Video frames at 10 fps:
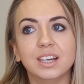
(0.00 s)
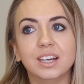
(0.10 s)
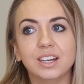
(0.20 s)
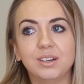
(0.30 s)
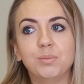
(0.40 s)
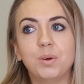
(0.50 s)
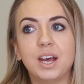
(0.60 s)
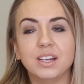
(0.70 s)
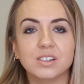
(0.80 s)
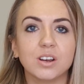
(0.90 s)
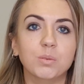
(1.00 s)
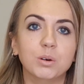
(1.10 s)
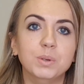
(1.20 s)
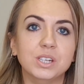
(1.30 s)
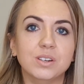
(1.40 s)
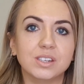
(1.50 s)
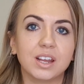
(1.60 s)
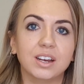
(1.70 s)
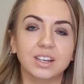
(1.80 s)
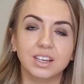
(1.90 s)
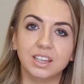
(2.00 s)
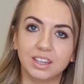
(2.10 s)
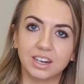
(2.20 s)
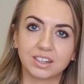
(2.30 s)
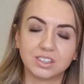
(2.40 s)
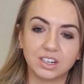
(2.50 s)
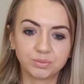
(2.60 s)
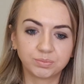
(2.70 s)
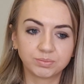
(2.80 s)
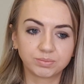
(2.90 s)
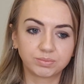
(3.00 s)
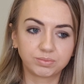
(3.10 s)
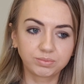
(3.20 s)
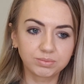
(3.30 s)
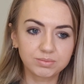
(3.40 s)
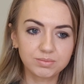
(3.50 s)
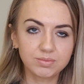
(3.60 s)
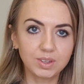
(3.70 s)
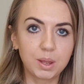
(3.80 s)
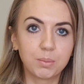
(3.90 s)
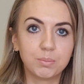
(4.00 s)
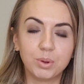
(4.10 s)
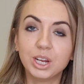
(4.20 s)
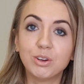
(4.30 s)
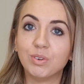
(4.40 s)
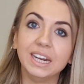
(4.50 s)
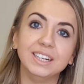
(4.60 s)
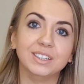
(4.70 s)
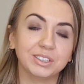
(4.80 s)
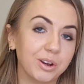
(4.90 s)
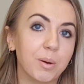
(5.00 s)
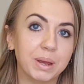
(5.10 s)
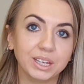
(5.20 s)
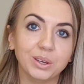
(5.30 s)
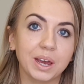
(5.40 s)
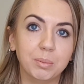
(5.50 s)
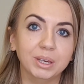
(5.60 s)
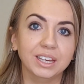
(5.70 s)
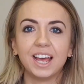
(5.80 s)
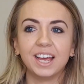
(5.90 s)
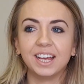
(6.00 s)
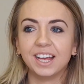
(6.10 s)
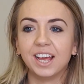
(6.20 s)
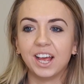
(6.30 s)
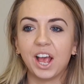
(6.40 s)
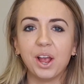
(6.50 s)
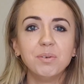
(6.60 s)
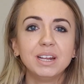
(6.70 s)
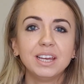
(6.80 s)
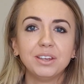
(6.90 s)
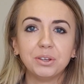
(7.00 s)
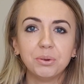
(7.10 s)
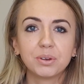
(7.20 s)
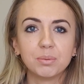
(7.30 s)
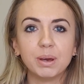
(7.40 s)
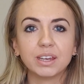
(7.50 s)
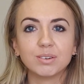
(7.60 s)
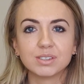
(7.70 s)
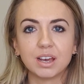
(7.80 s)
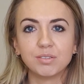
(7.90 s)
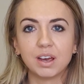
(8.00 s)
and I will be doing that in the next year. Money really does not make you happy. Only you can make yourself